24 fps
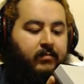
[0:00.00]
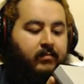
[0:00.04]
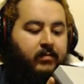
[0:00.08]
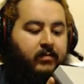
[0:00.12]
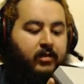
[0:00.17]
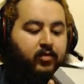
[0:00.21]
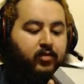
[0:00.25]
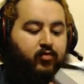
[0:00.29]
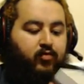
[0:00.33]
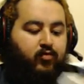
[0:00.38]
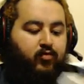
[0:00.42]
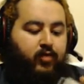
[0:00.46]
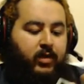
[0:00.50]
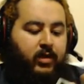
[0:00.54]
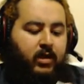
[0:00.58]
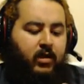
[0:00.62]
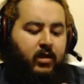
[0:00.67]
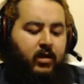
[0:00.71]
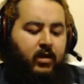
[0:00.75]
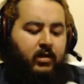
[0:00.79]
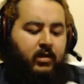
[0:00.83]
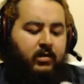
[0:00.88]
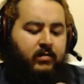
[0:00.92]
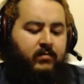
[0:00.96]
It's really
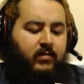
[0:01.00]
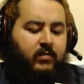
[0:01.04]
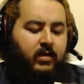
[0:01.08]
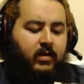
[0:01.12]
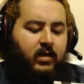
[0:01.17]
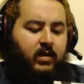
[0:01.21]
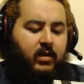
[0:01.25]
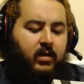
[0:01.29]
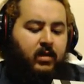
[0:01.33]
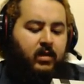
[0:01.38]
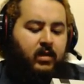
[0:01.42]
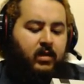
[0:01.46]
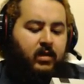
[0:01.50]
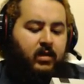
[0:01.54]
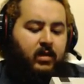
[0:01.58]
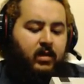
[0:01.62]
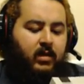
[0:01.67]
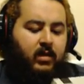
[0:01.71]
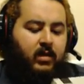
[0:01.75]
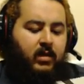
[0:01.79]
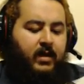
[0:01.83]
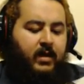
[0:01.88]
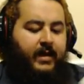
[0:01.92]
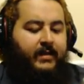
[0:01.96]
awesome.
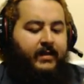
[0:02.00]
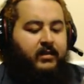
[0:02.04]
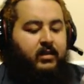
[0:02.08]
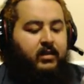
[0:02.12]
Has